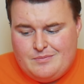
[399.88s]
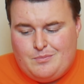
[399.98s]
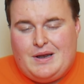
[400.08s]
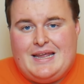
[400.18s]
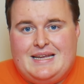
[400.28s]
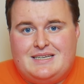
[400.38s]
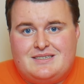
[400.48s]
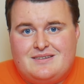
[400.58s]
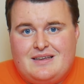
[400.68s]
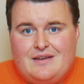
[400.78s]

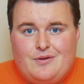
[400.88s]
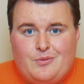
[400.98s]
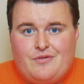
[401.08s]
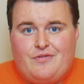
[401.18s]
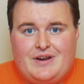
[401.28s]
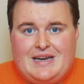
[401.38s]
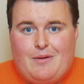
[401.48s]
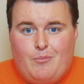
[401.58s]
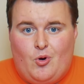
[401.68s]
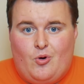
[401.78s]
Please, if you want to find
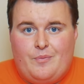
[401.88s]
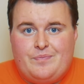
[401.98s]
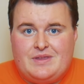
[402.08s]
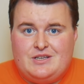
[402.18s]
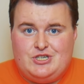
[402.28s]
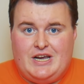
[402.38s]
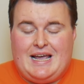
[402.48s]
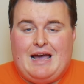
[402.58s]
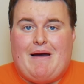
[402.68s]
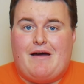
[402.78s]
out more,
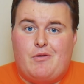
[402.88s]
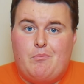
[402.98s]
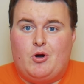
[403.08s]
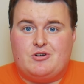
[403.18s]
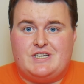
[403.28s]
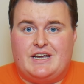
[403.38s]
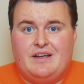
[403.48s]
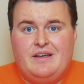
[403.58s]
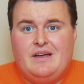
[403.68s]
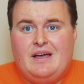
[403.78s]
check out our unboxing
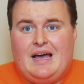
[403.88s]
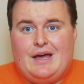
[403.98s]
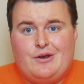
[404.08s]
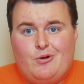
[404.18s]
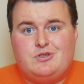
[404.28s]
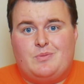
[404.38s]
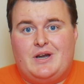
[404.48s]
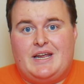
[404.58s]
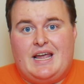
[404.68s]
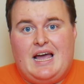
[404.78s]
and
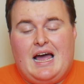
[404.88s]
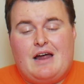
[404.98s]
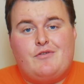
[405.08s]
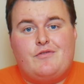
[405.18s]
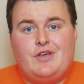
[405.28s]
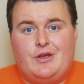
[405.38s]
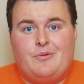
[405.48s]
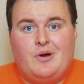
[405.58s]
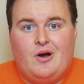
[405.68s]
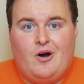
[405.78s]
ultimately our
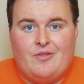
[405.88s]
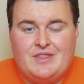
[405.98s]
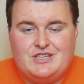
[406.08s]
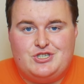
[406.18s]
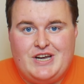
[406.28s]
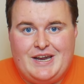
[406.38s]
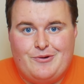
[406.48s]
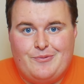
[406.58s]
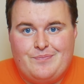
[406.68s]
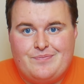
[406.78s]
review on this
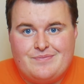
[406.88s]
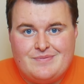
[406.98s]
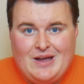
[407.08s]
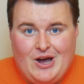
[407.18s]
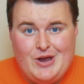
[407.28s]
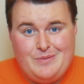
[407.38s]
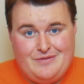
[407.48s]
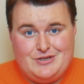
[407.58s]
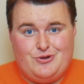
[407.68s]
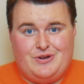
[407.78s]
channel. I hope
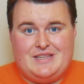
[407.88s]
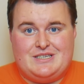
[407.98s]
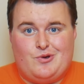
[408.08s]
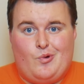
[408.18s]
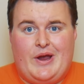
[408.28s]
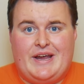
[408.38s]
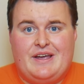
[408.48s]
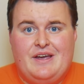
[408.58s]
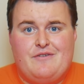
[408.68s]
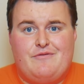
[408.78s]
you've enjoyed this quick
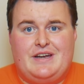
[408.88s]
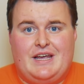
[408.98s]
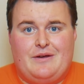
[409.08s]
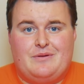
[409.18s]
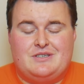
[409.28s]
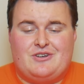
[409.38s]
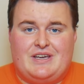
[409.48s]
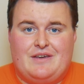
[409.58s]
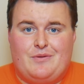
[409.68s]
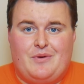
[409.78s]
video as I
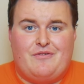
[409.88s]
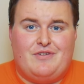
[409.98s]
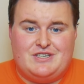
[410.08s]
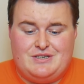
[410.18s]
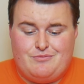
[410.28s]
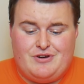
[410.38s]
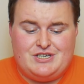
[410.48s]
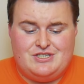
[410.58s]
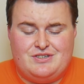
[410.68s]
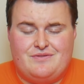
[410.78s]
give you my first
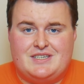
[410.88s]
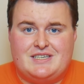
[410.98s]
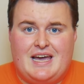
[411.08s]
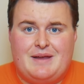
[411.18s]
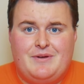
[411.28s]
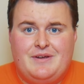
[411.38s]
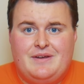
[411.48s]
impressions of this game.